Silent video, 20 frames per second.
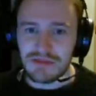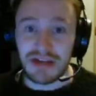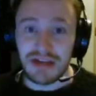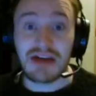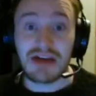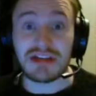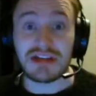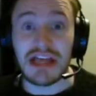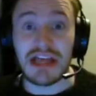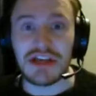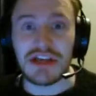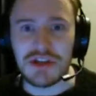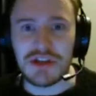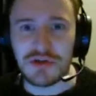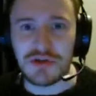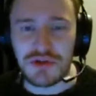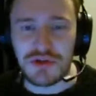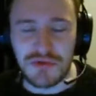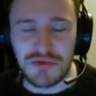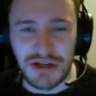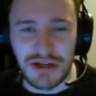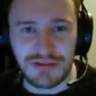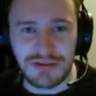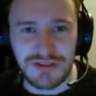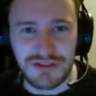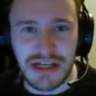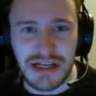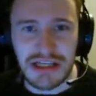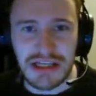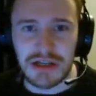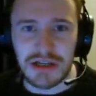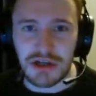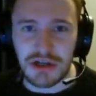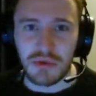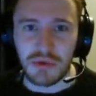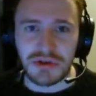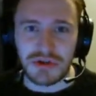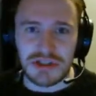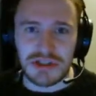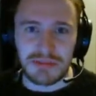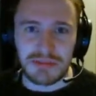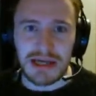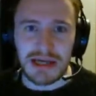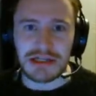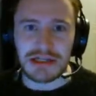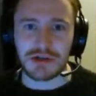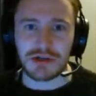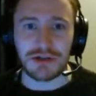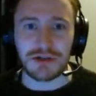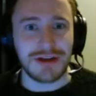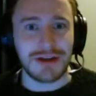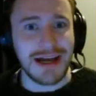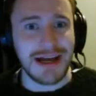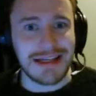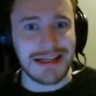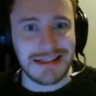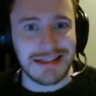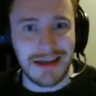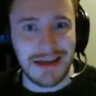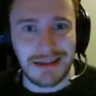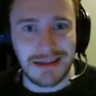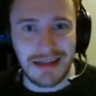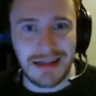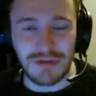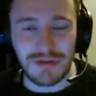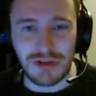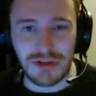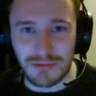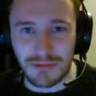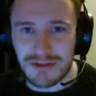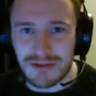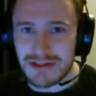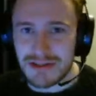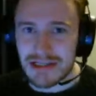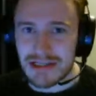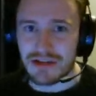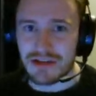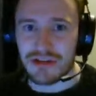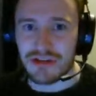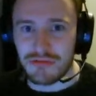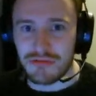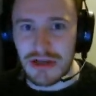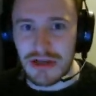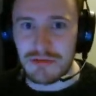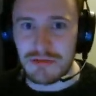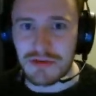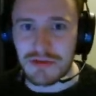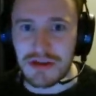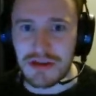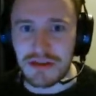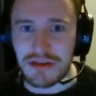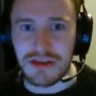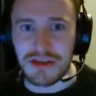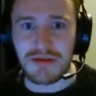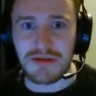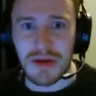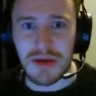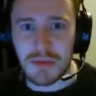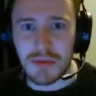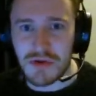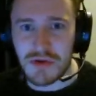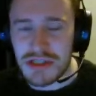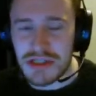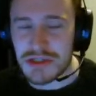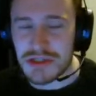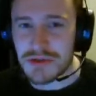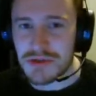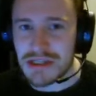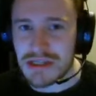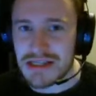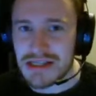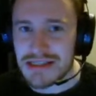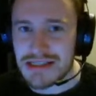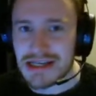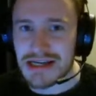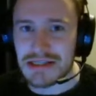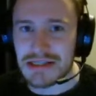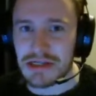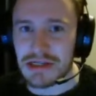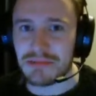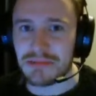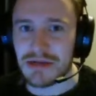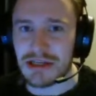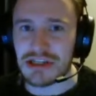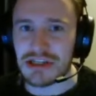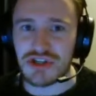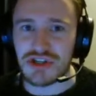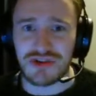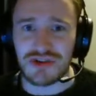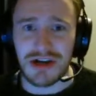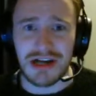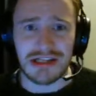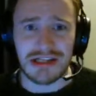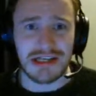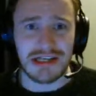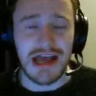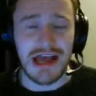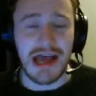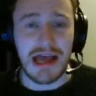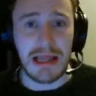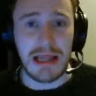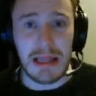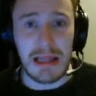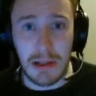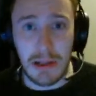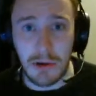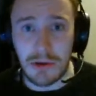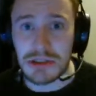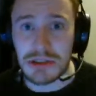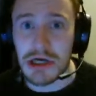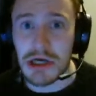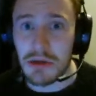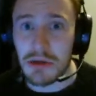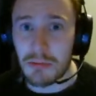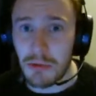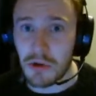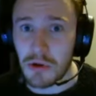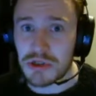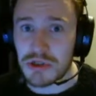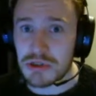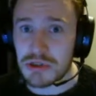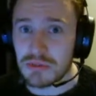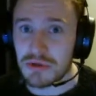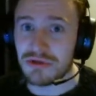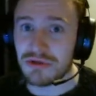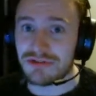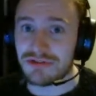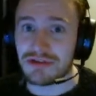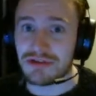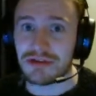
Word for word: you haven't yet used Ring of Fire, you're going to want to make sure that that is leveled up to tier 3 with the Ethereum crystals, as that is going to make this strategy a lot more smooth for you